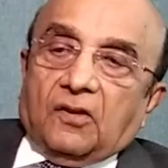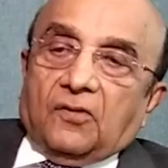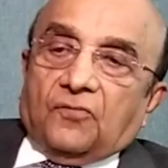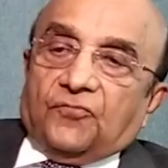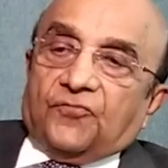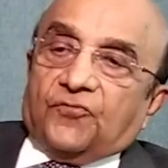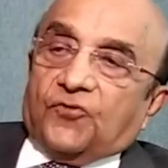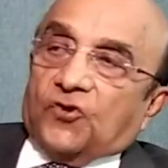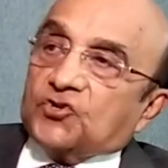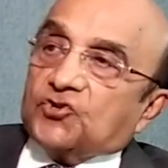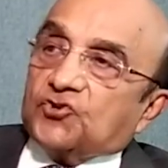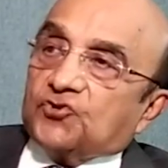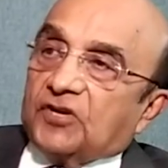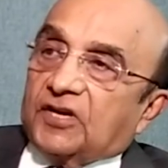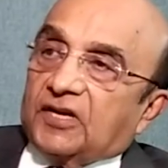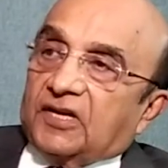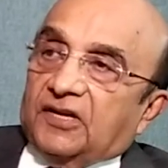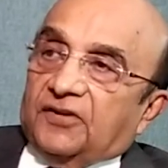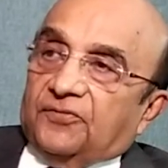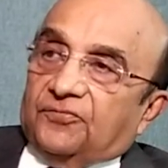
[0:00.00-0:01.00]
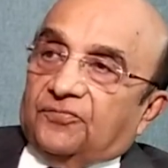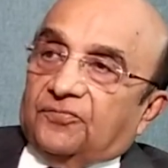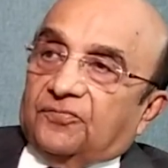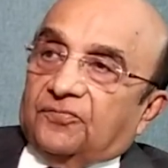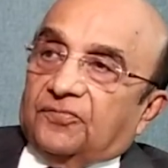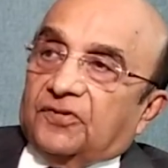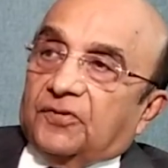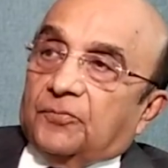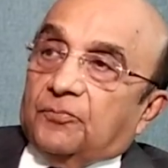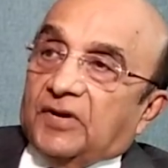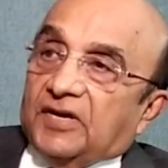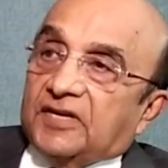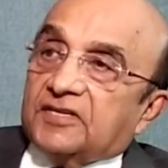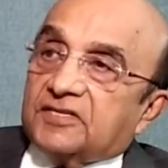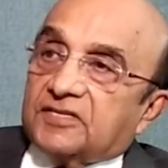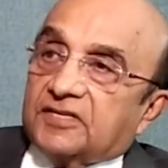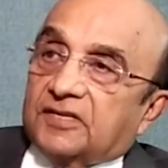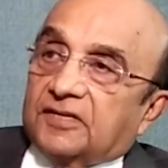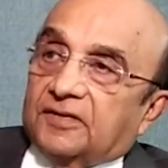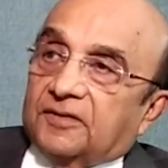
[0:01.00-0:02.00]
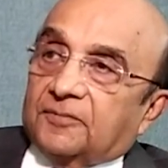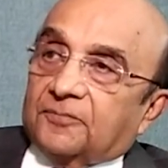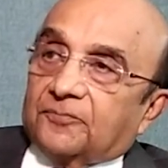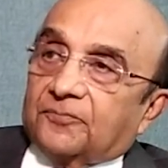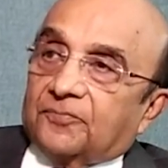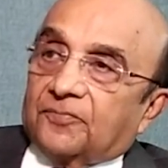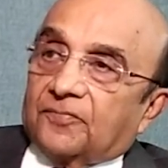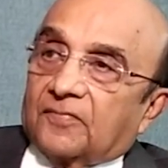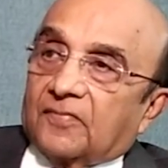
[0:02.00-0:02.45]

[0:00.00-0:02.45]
Fortunately, the medicine